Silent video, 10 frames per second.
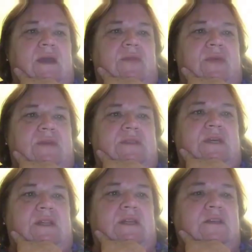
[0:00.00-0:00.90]
at the
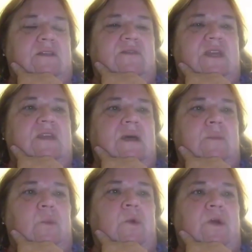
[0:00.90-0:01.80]
tail end of the
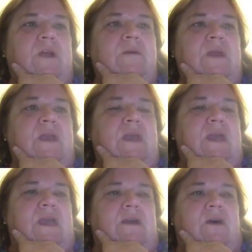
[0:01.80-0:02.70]
Vietnam War.
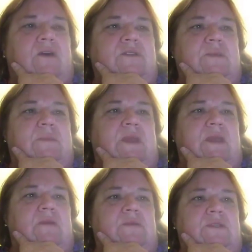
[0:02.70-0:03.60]
It called to
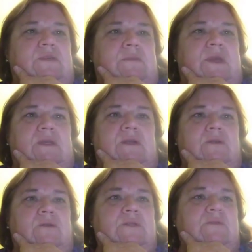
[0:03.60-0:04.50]
me. It was to be an
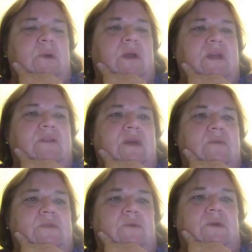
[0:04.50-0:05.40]
inclusive party that
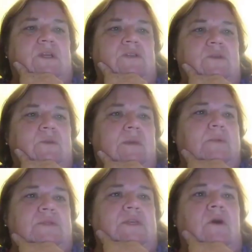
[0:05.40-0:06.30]
was going to
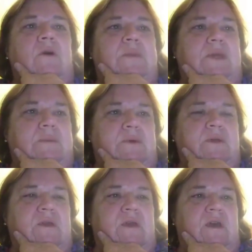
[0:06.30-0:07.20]
represent all people
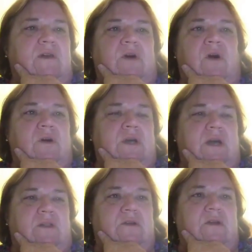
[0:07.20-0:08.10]
of all
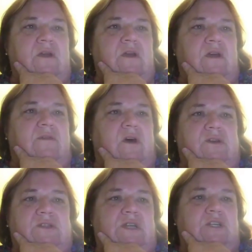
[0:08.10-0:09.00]
color, of
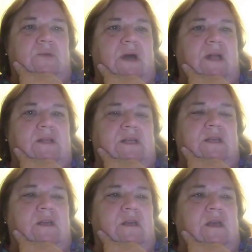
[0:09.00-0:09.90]
all
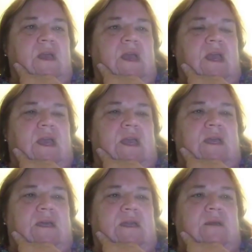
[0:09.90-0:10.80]
sexuality.
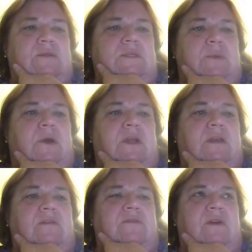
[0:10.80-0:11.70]
And it was the
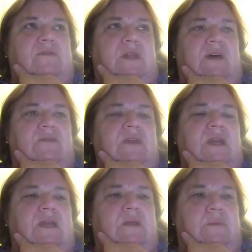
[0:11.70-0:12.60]
party of, of love
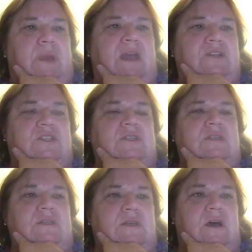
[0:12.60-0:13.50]
and
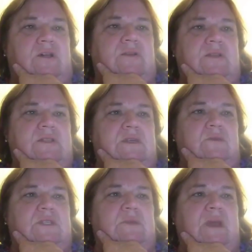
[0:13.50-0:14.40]
compassion and tolerance
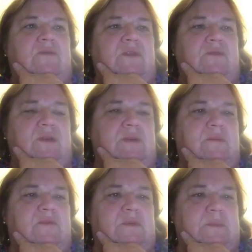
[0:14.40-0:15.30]
and respect for the freedom
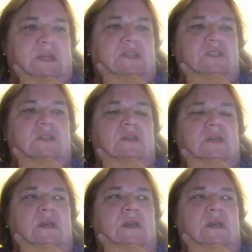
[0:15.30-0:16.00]
of speech.